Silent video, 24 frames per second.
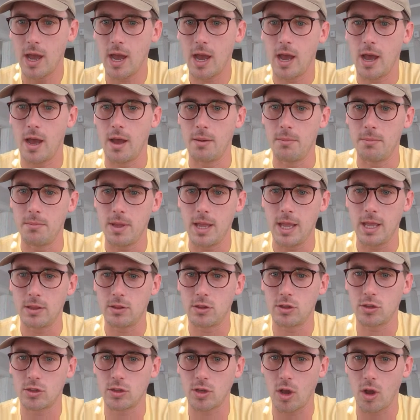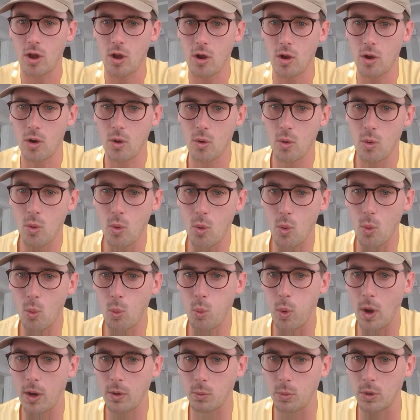And so
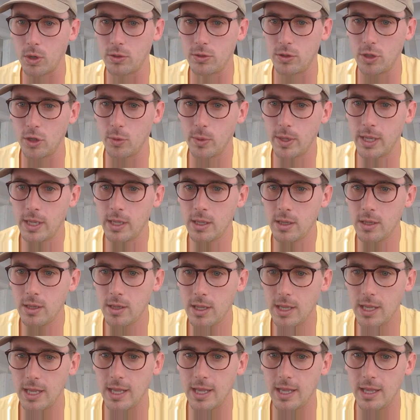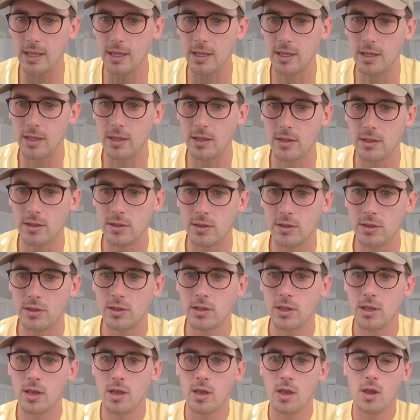what we're doing
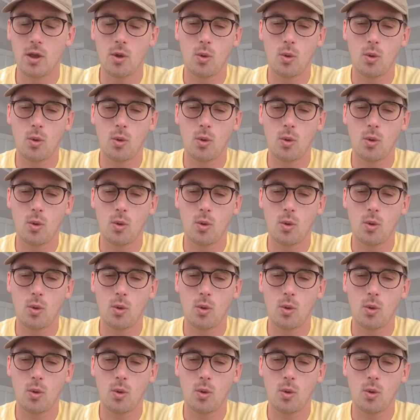is